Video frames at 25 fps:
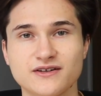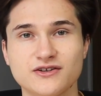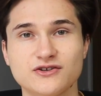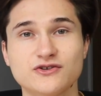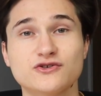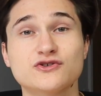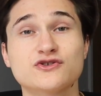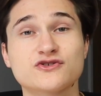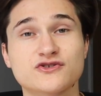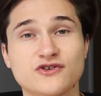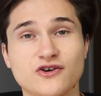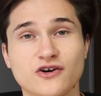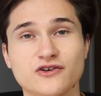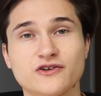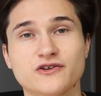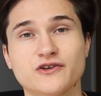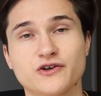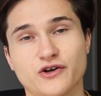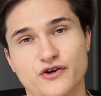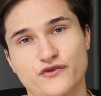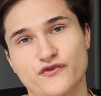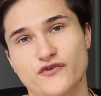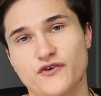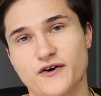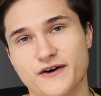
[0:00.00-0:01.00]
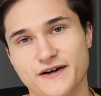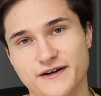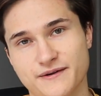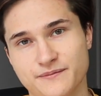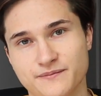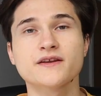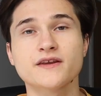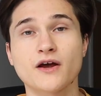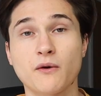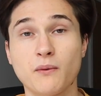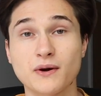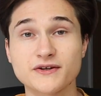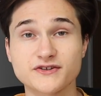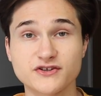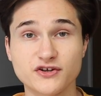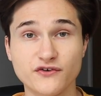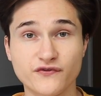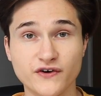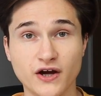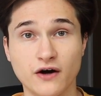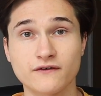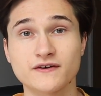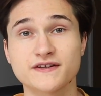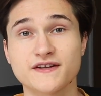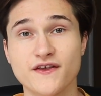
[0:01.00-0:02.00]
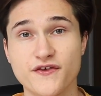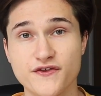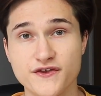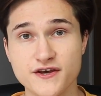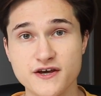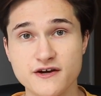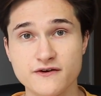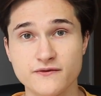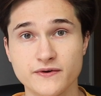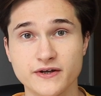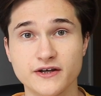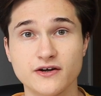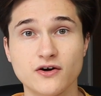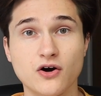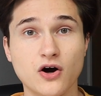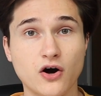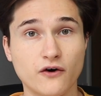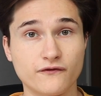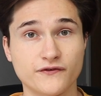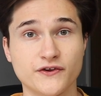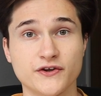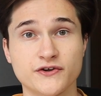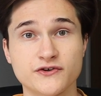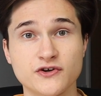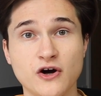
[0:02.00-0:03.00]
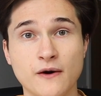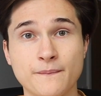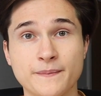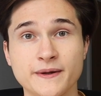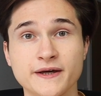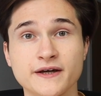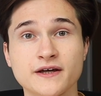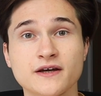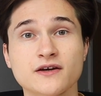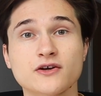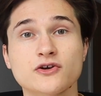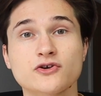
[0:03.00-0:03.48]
You just gotta look for it. Now, once you've covered the theory of the topic,